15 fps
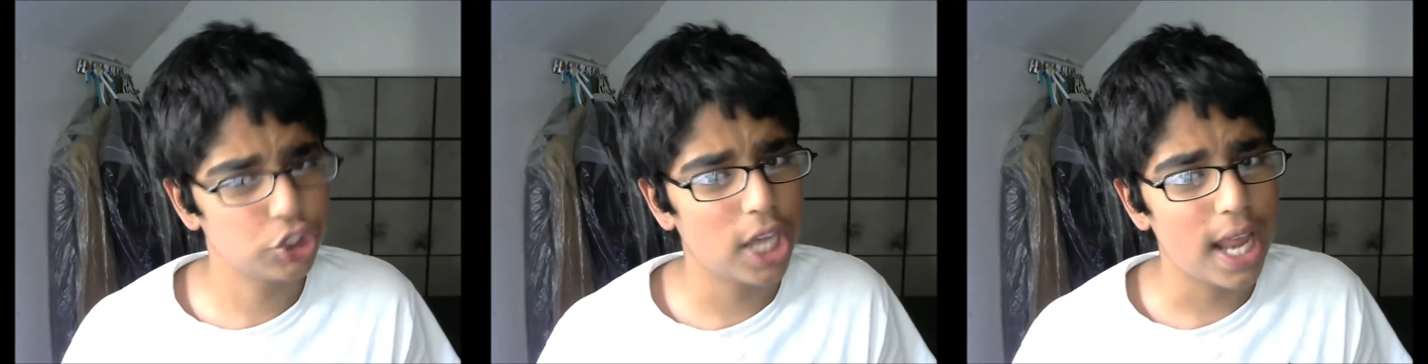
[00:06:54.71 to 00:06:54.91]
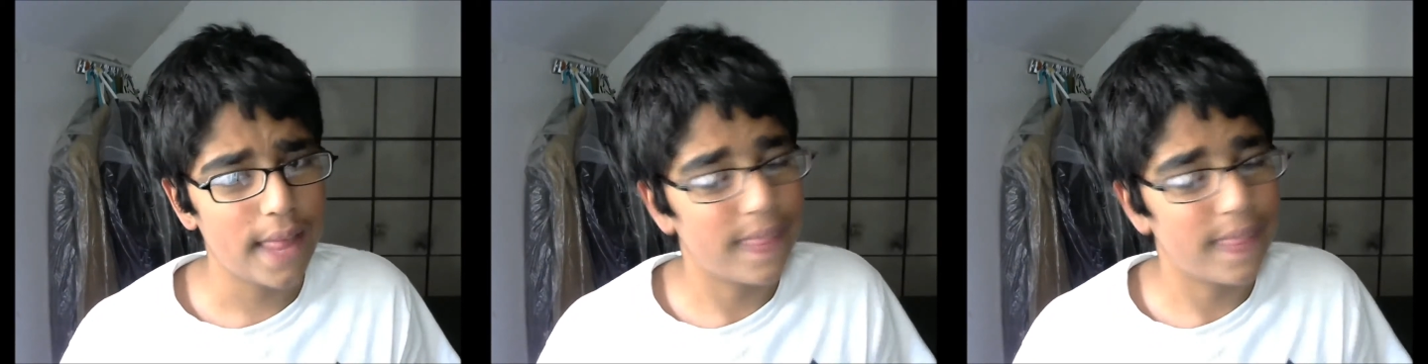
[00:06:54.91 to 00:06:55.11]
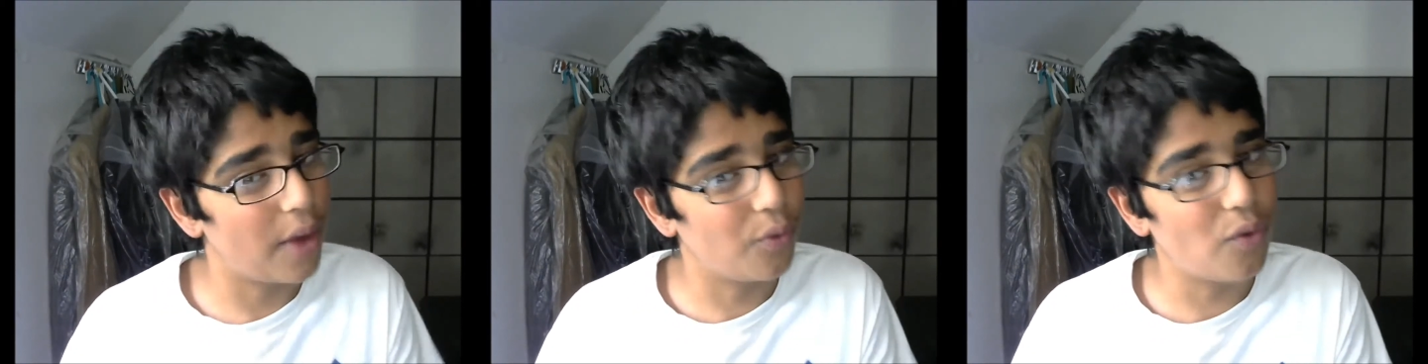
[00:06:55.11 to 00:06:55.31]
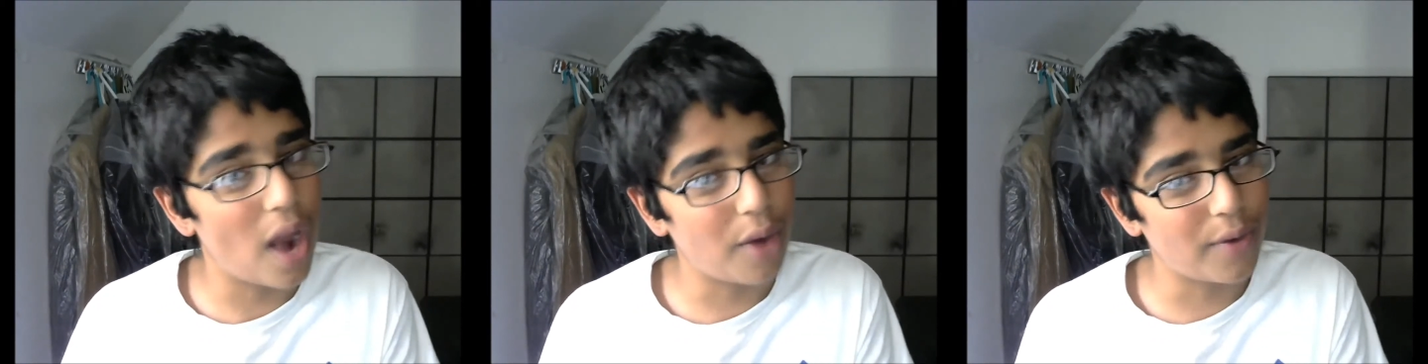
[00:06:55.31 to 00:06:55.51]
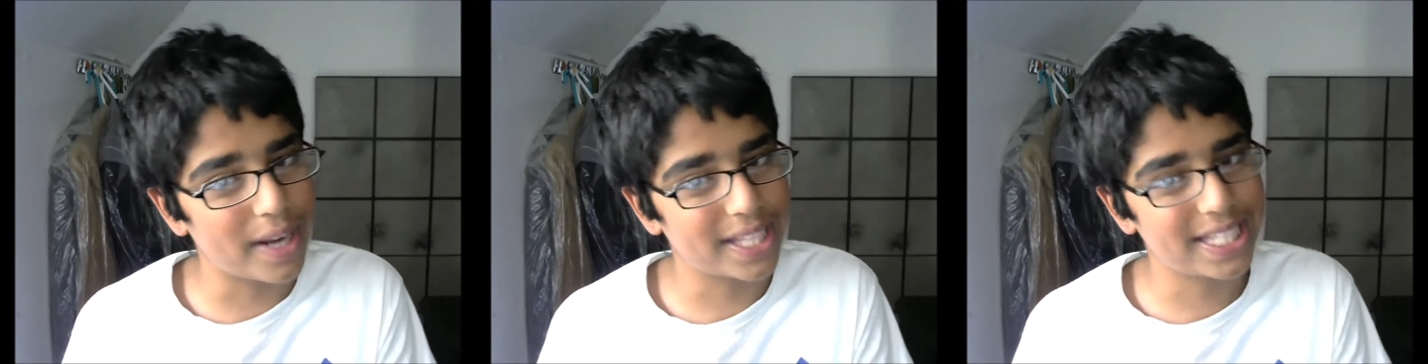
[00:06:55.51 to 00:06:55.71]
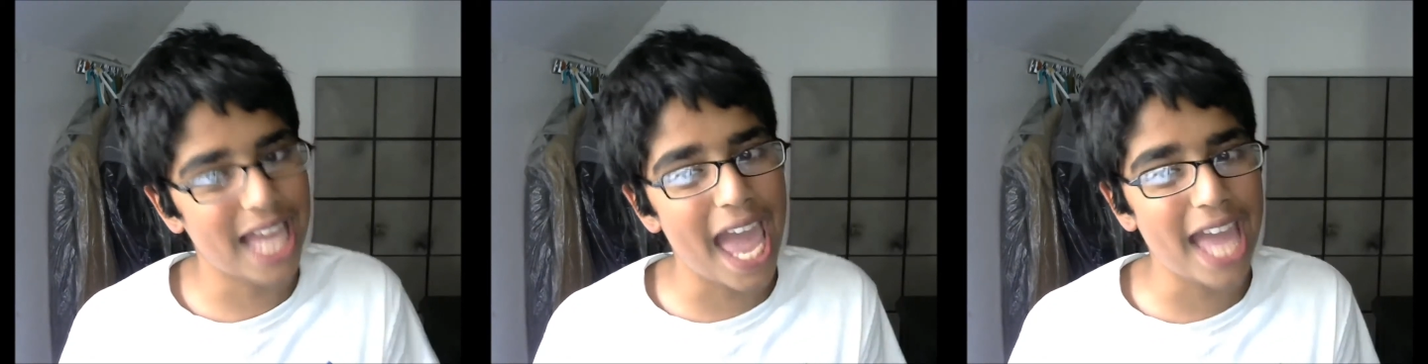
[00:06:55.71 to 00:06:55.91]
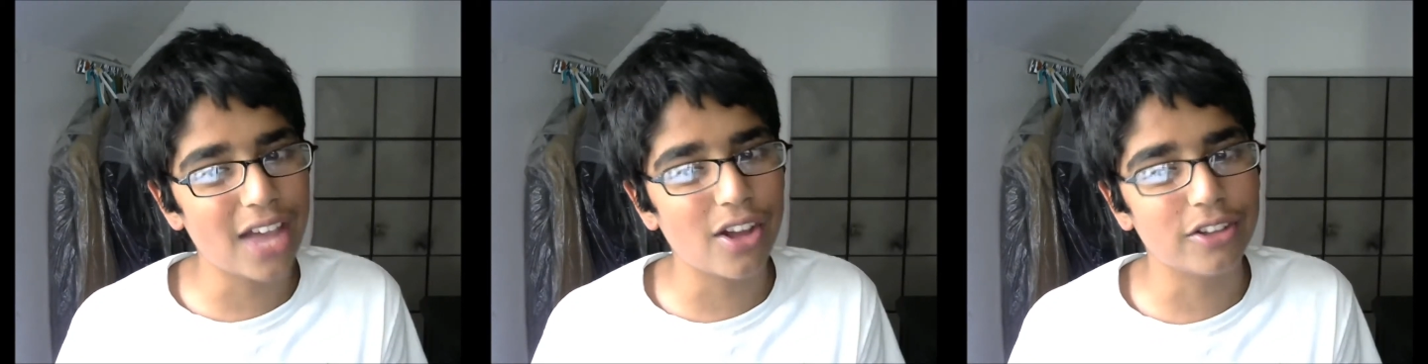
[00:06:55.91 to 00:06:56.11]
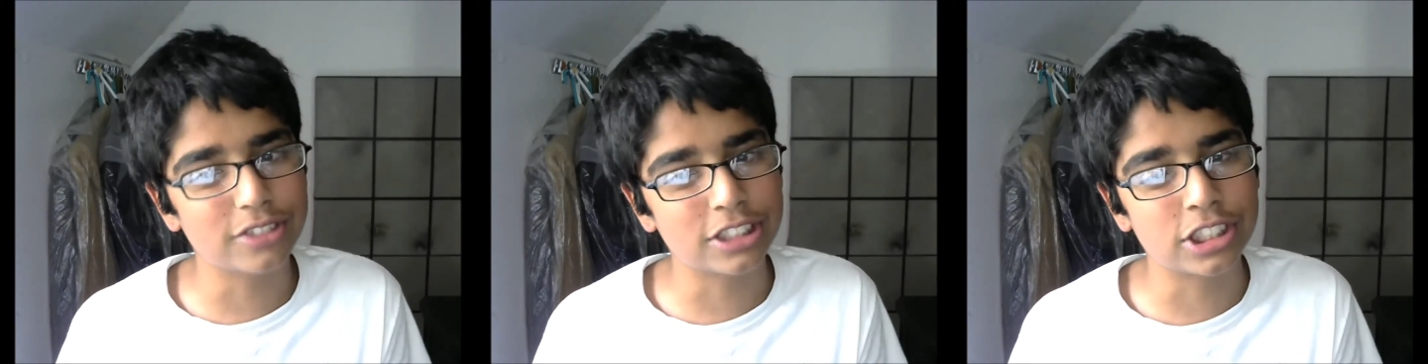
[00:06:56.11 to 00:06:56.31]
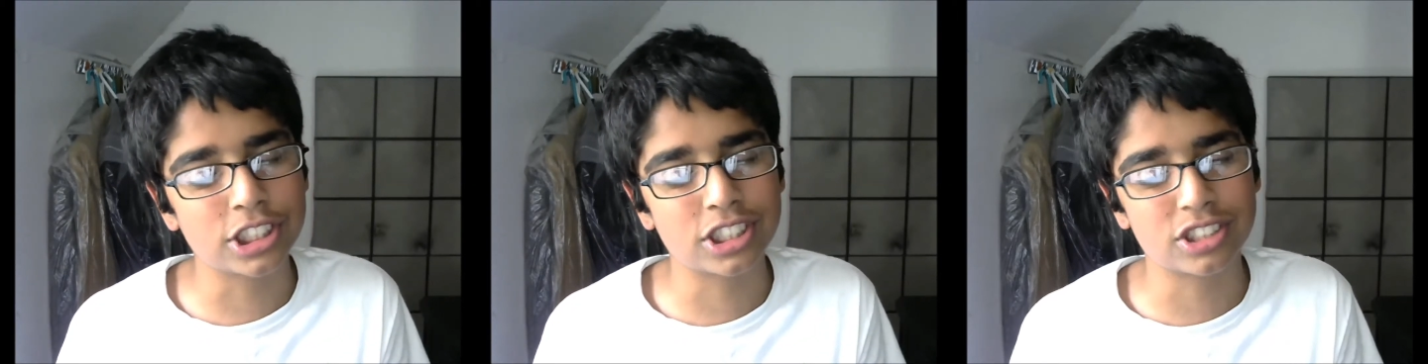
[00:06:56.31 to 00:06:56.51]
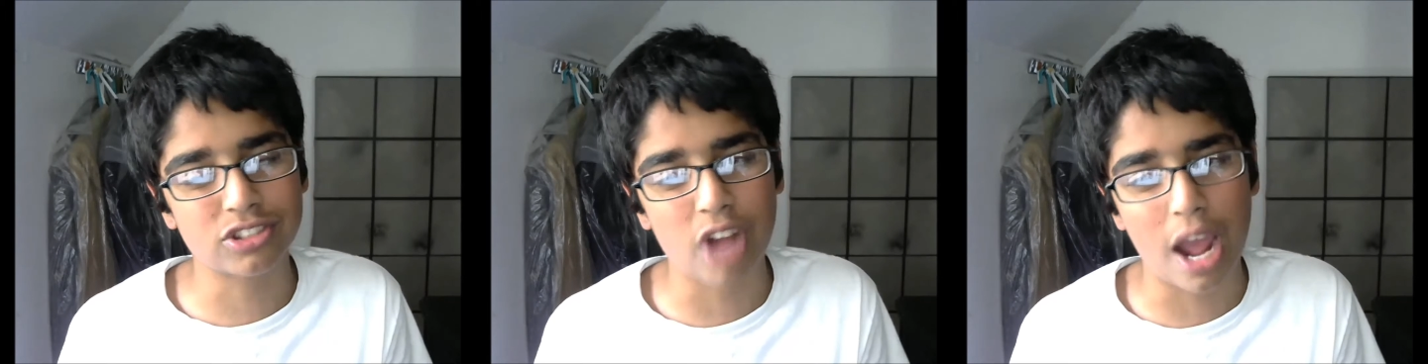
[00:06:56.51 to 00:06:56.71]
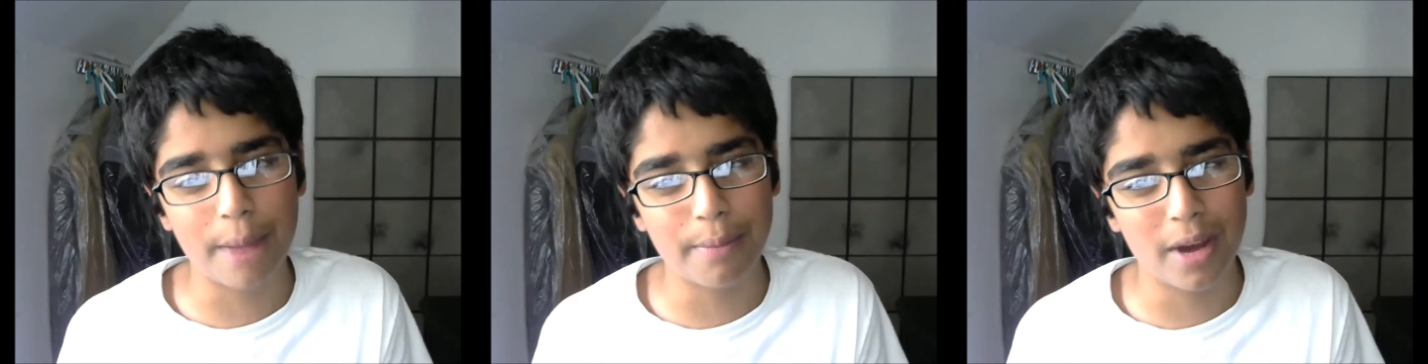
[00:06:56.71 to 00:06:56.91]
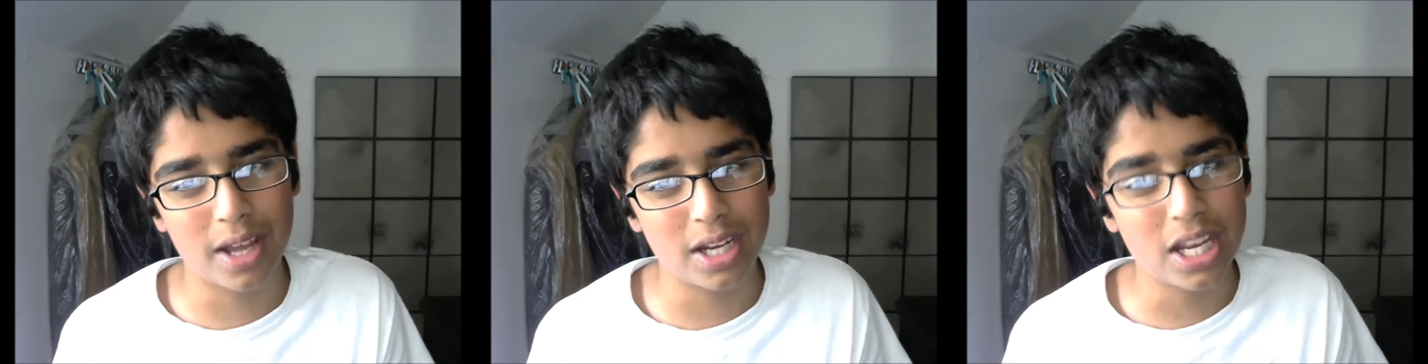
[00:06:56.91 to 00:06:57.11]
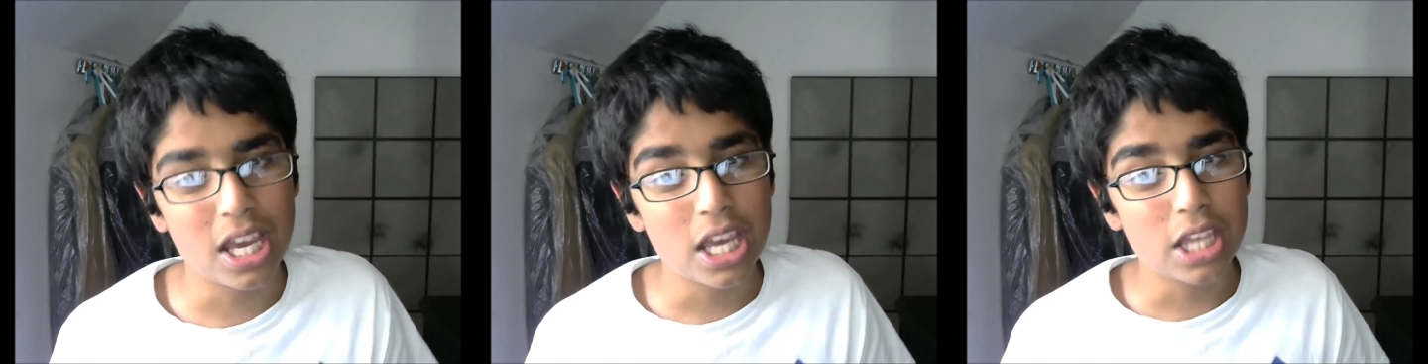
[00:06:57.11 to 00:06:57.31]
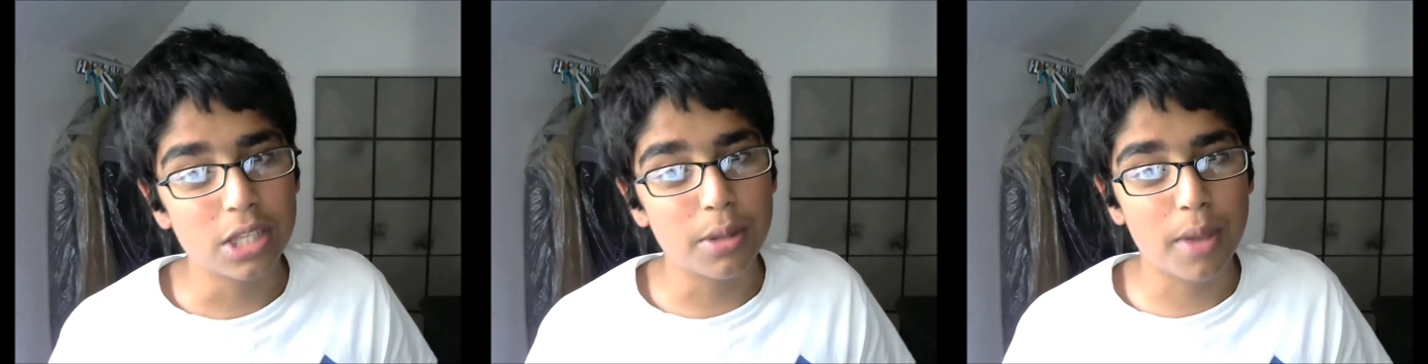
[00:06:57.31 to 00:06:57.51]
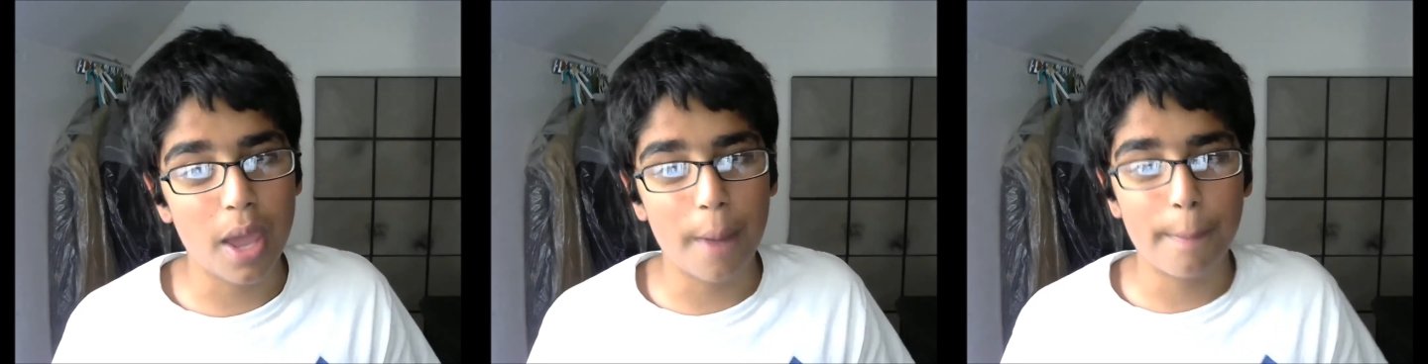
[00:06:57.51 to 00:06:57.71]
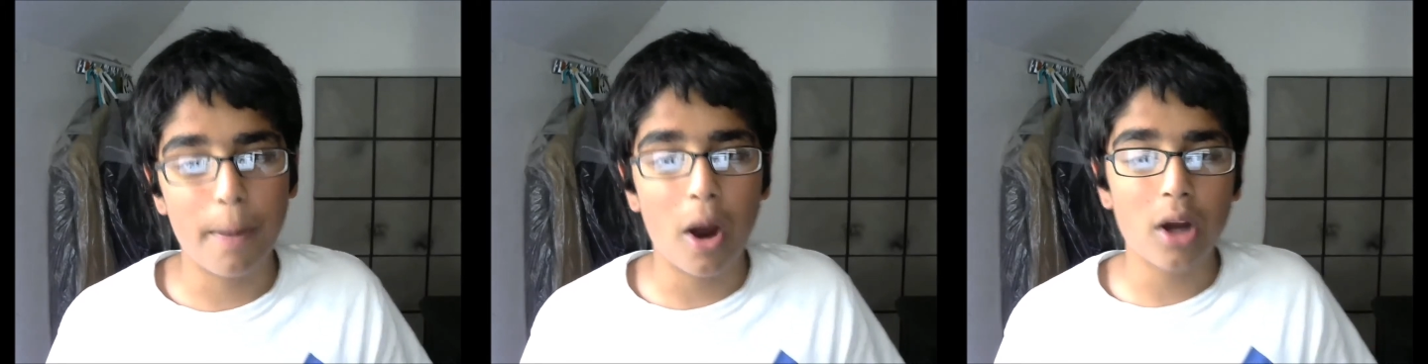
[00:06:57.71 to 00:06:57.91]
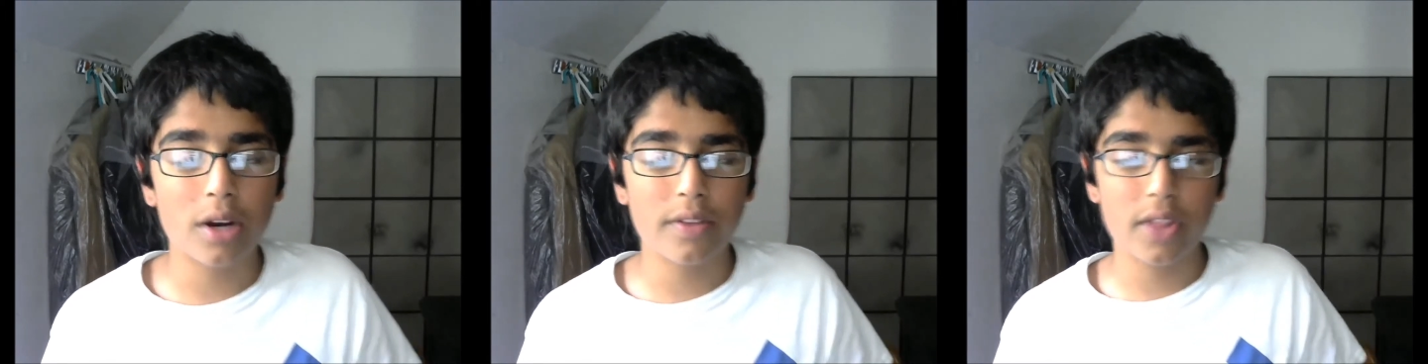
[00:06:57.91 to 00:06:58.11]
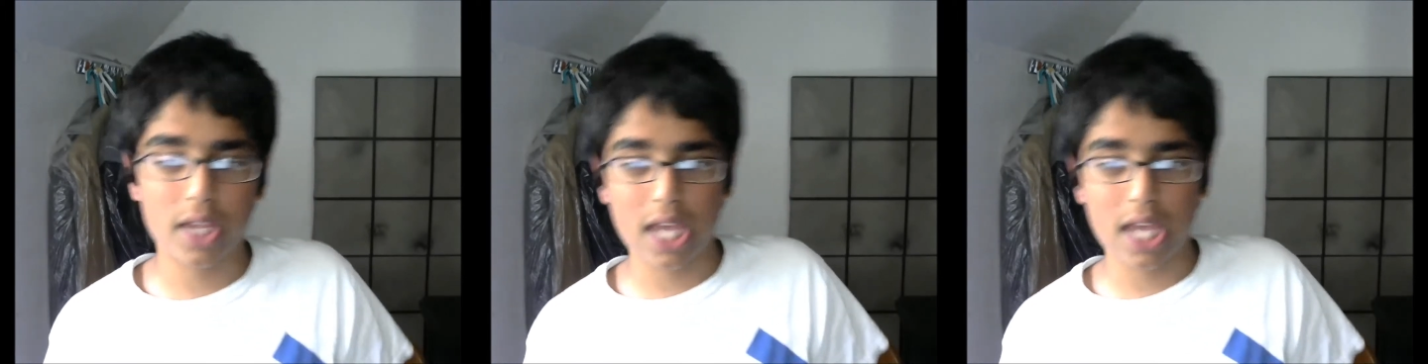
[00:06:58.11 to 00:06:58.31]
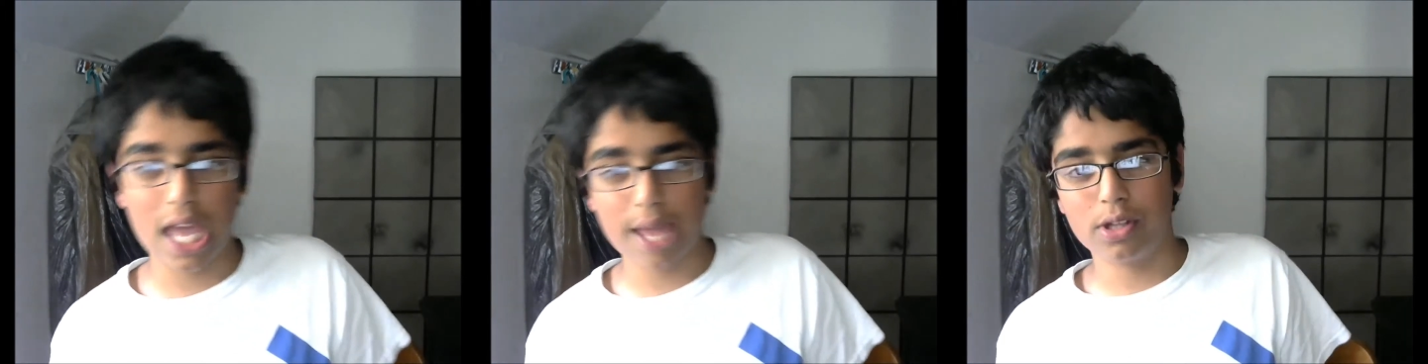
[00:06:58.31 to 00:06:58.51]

that red rectangle subscribe button to become part of the gamer.